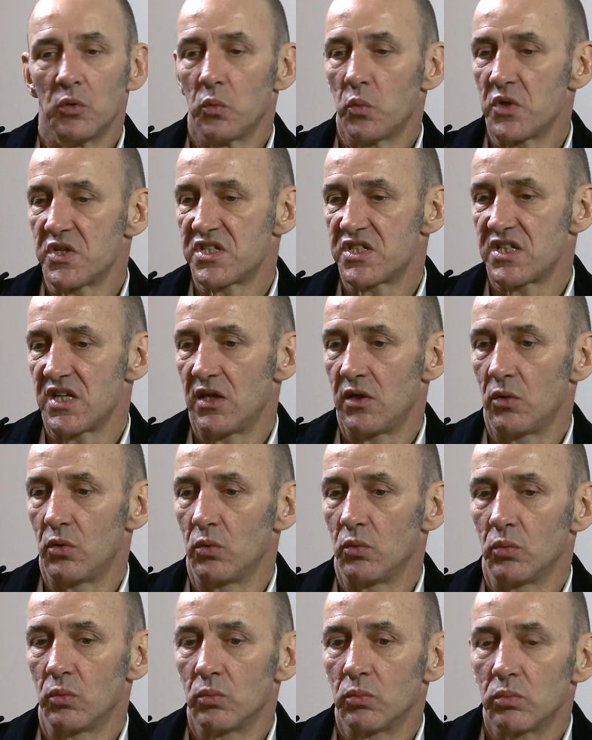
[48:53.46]
We
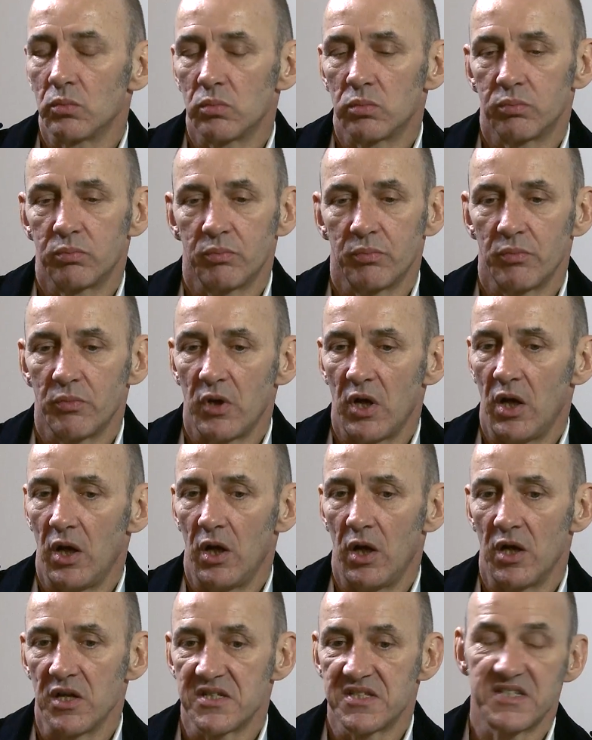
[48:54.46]
sell
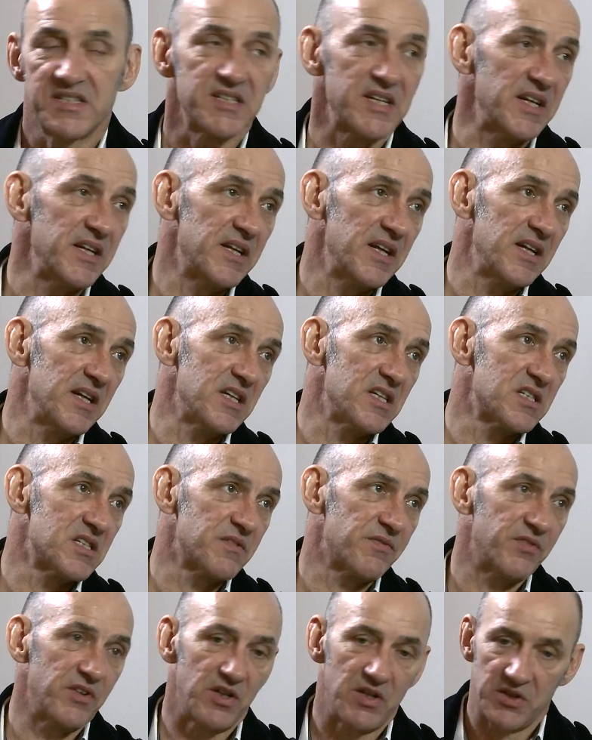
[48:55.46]
CDs
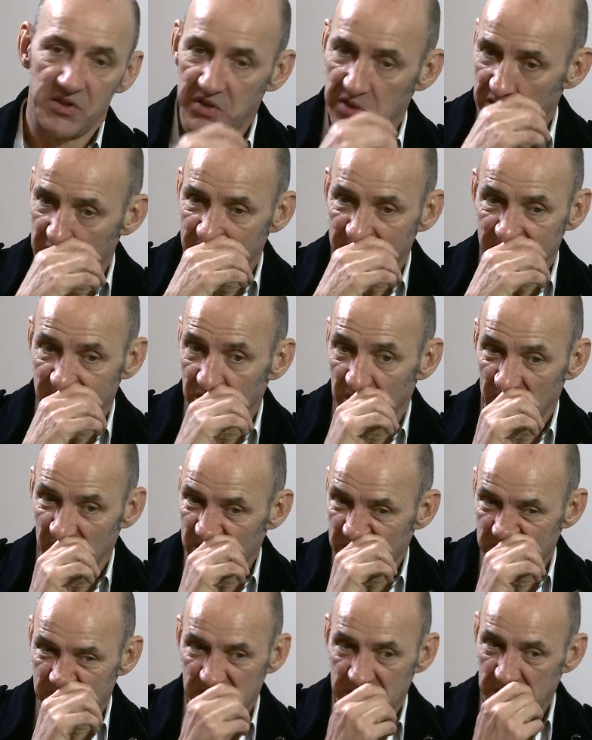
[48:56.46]
for
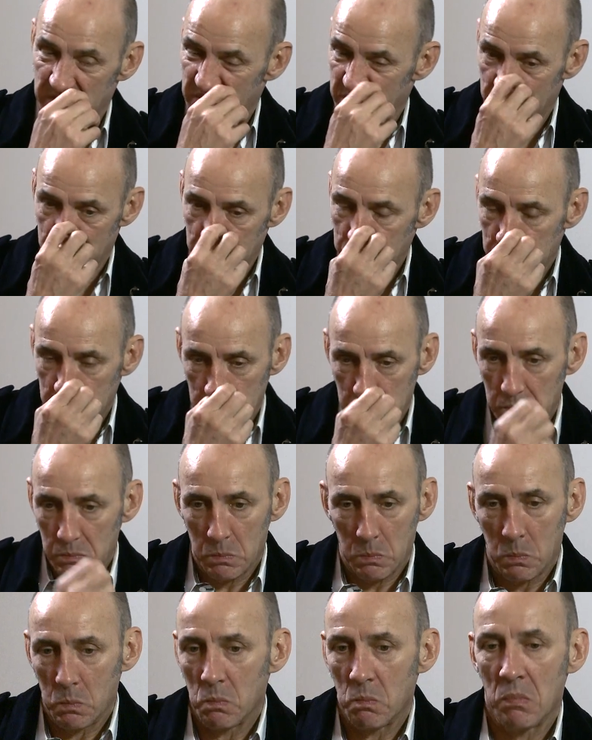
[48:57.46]
$30, and
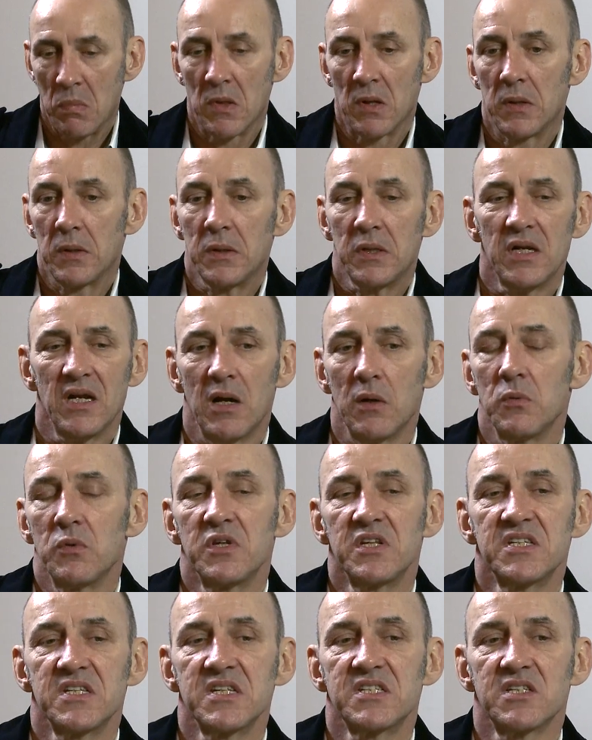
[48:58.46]
you know,
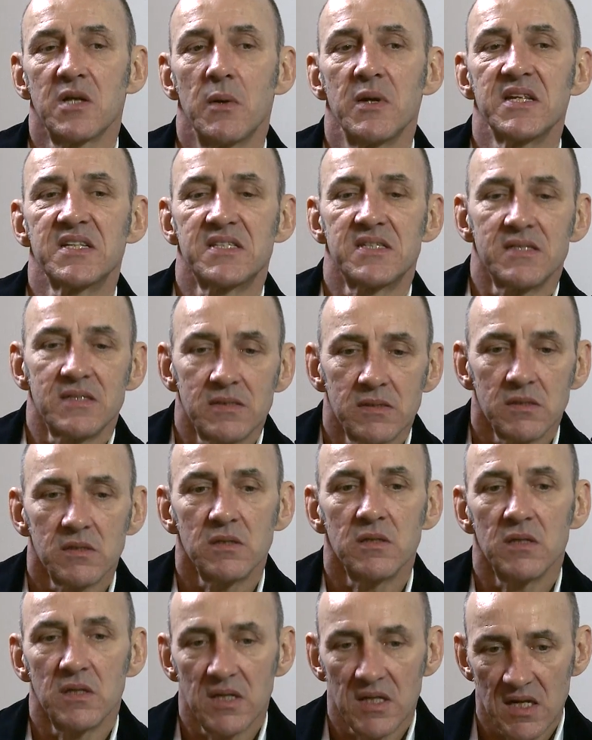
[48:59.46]
so
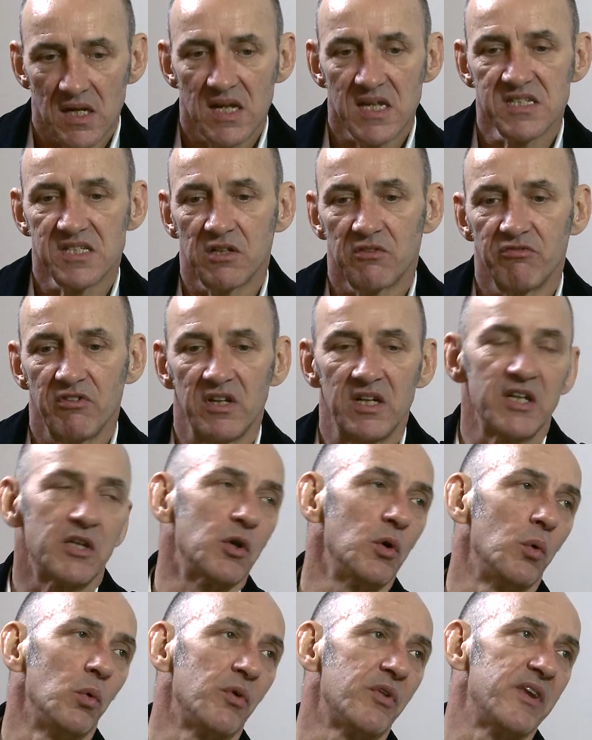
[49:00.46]
it's a really
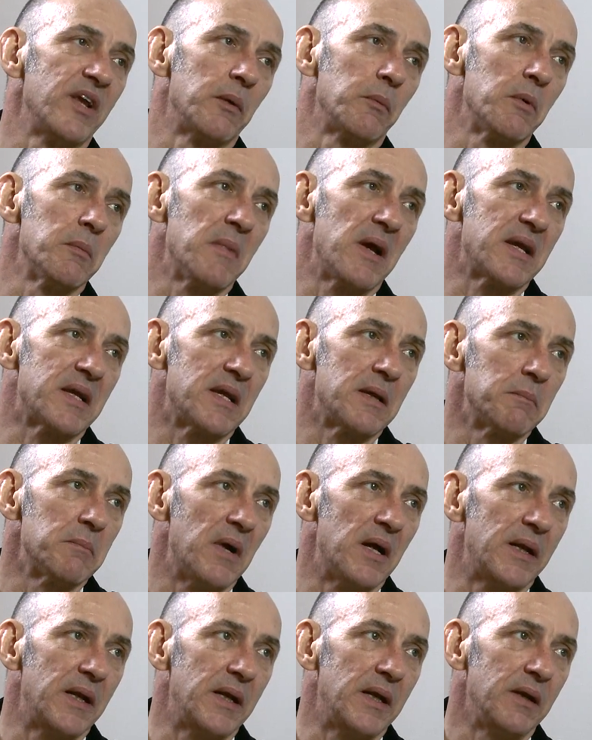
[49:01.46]
cool thing. We're making
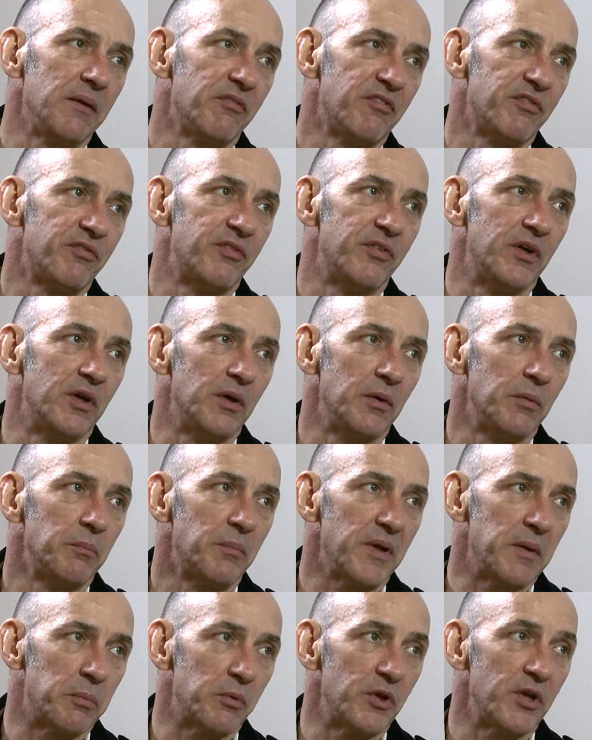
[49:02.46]
money for
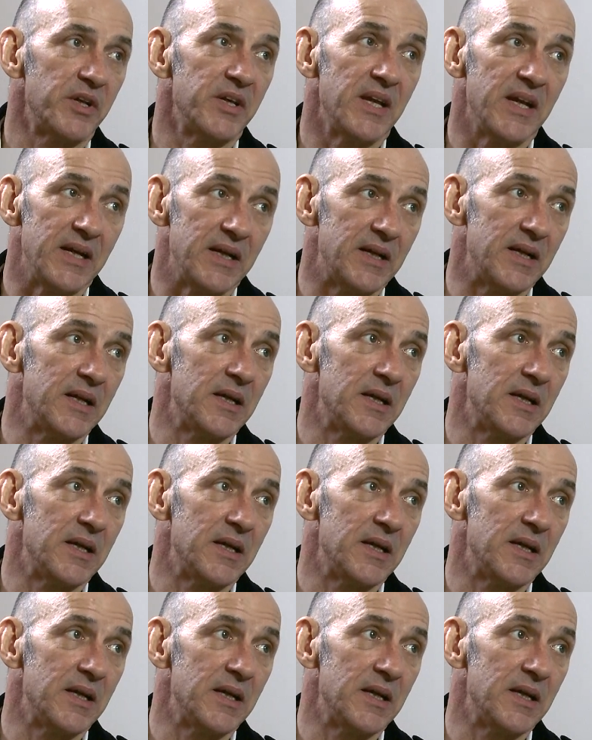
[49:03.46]
people that need